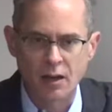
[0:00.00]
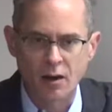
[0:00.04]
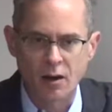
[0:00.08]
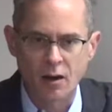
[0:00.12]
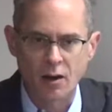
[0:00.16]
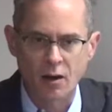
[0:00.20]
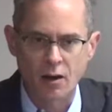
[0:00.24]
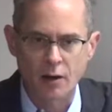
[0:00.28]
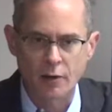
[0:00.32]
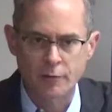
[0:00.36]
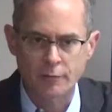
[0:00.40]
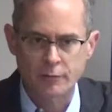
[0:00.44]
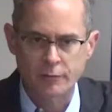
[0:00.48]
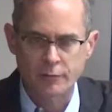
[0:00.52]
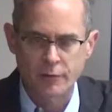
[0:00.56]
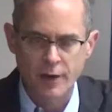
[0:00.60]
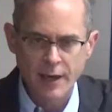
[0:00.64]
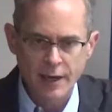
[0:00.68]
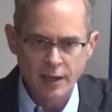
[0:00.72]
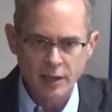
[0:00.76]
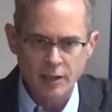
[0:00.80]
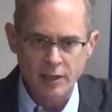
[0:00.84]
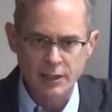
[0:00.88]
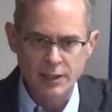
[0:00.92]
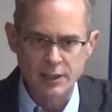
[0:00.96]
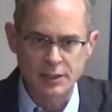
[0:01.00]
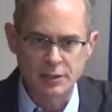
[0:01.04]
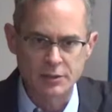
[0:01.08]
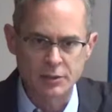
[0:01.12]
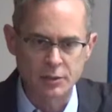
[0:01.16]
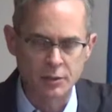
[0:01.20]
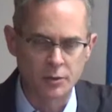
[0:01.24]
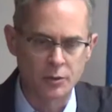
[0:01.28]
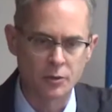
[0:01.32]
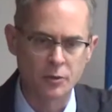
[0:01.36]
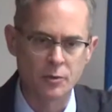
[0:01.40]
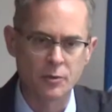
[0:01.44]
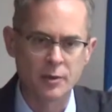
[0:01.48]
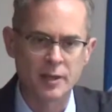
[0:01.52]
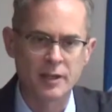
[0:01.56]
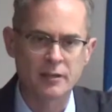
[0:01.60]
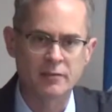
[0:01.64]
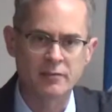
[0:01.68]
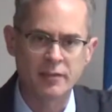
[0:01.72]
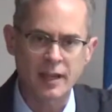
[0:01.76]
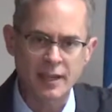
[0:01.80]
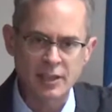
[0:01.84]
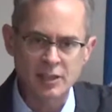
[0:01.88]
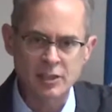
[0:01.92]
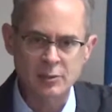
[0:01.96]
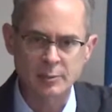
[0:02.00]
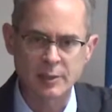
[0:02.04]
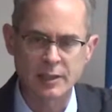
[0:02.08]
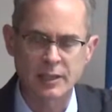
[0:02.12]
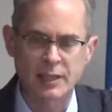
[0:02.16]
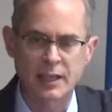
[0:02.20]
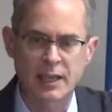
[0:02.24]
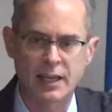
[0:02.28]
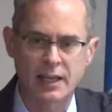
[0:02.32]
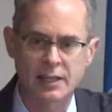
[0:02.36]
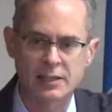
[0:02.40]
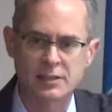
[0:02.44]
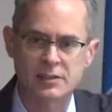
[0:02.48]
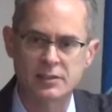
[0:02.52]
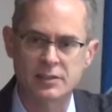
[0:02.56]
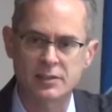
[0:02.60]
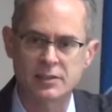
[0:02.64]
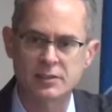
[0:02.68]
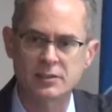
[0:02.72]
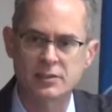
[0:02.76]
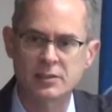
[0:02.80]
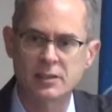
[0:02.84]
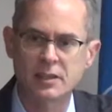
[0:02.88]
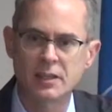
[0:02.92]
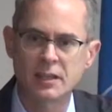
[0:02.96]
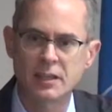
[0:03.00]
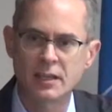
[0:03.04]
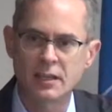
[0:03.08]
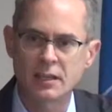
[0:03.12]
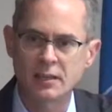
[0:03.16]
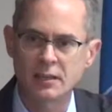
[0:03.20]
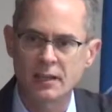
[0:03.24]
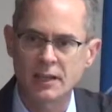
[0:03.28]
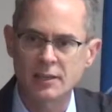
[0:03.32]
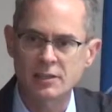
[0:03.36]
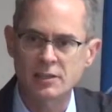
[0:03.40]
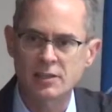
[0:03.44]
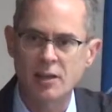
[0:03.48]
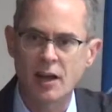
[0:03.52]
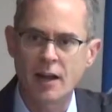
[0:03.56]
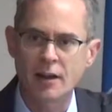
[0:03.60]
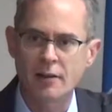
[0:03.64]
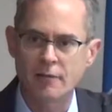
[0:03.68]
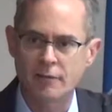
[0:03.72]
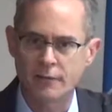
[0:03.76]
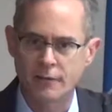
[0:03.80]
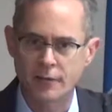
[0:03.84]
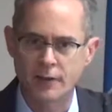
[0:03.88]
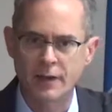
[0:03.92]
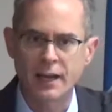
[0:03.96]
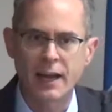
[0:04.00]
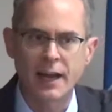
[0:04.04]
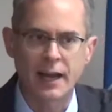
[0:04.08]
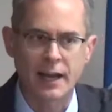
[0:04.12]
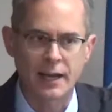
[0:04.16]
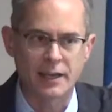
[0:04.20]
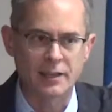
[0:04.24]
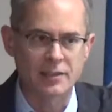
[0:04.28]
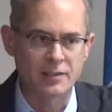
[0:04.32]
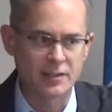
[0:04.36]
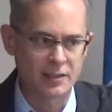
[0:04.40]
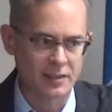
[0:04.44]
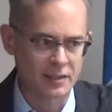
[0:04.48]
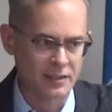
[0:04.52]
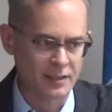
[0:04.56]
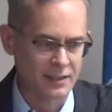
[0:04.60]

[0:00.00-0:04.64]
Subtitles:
are friendly to investment cases, let's not forget